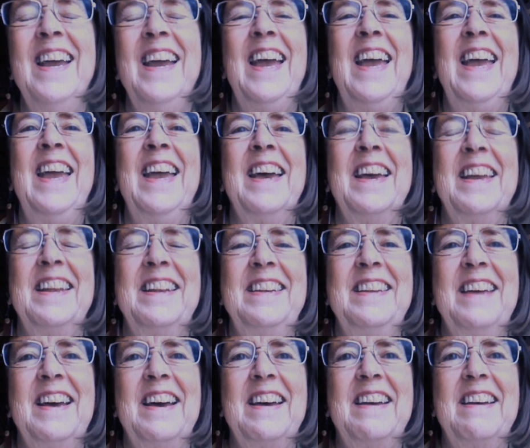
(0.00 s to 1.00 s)
And
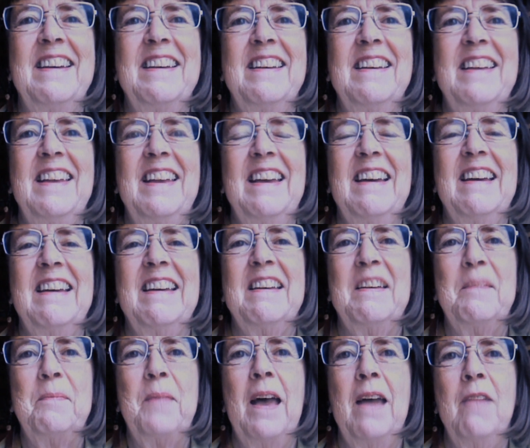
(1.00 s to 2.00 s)

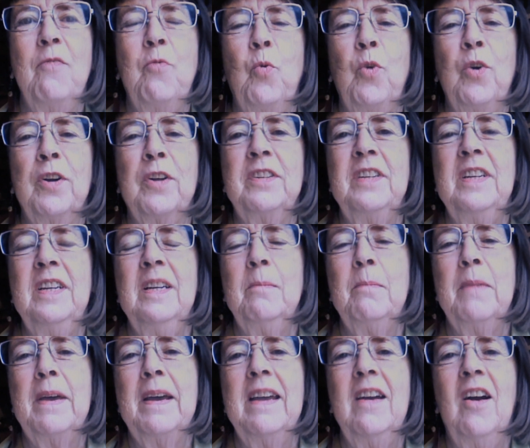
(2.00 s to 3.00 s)
I've worked in
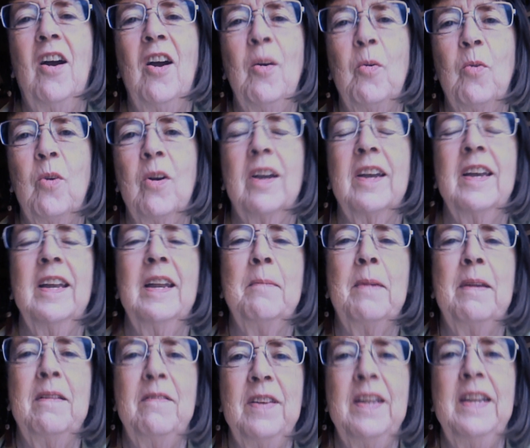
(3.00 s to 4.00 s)
my artwork and in
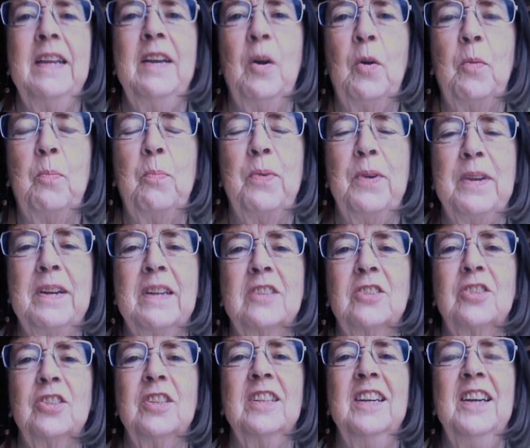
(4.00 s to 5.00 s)
my video
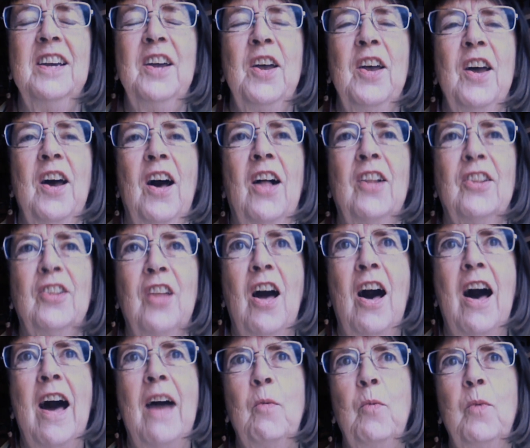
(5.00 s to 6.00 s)
production a
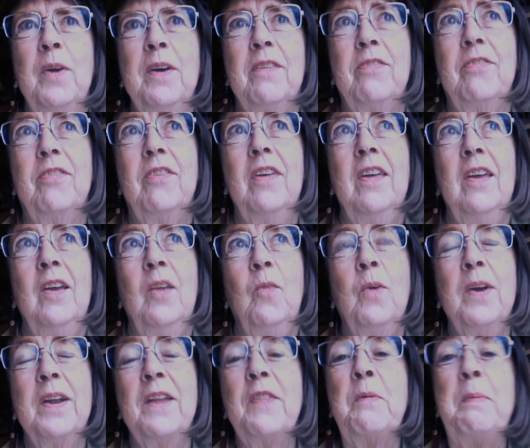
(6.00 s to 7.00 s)
lot with
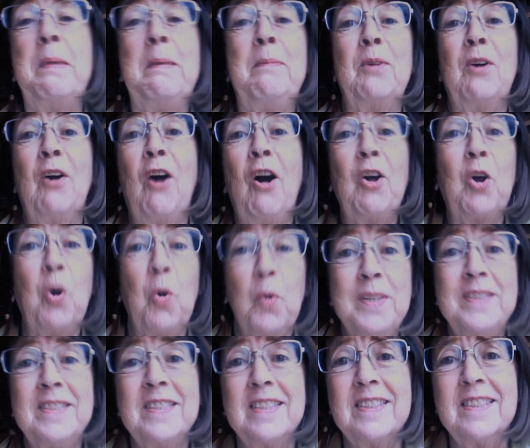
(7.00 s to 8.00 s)
what other people call
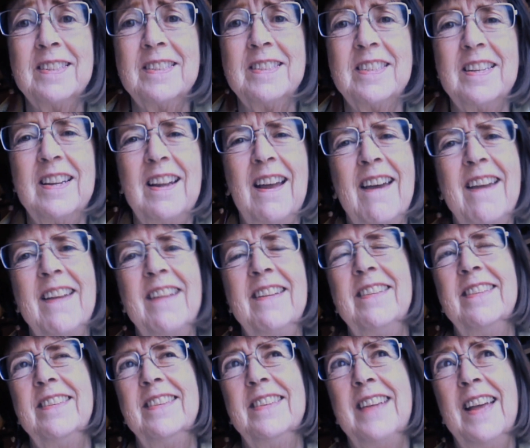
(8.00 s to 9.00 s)
coincidence, and I
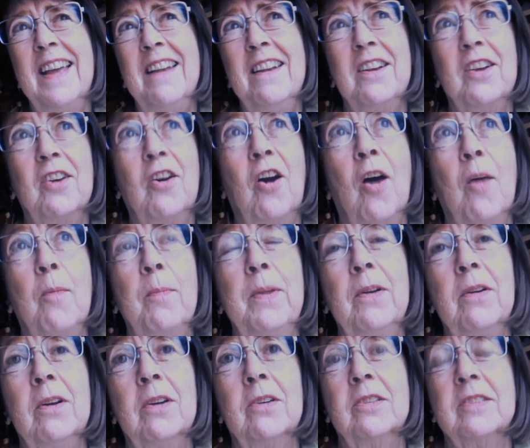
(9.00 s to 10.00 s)
tend to call
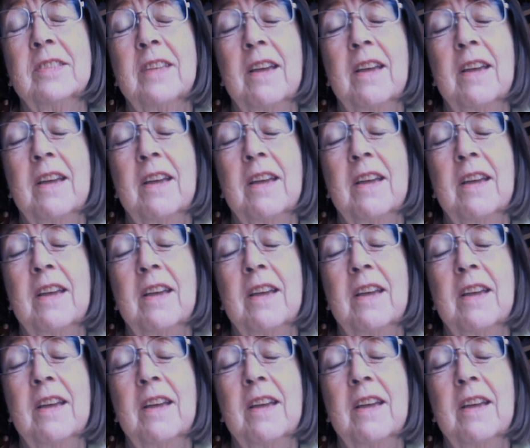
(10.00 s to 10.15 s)
miracles.